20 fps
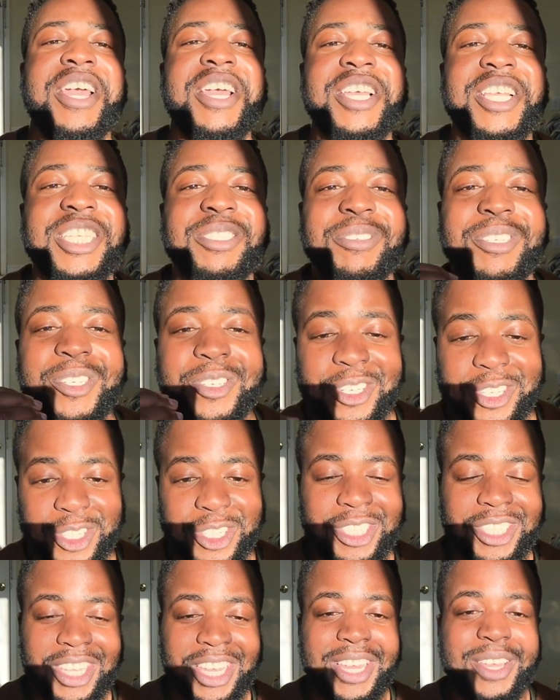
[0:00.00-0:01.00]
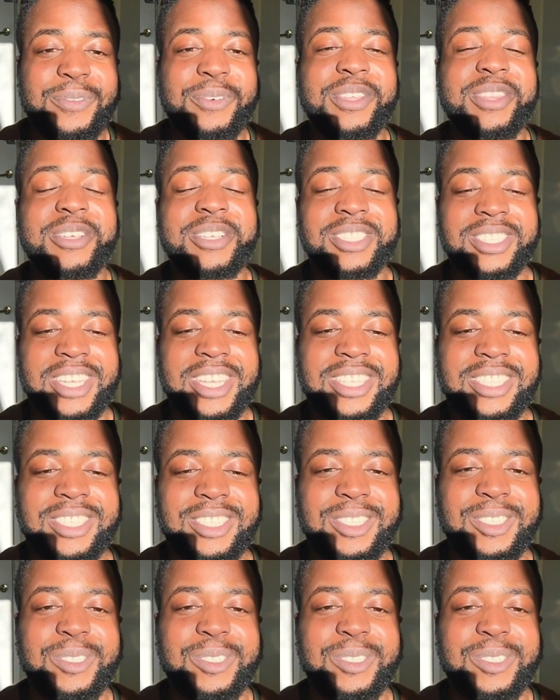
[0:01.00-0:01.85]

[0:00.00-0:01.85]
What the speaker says: is regurgitate what they're saying to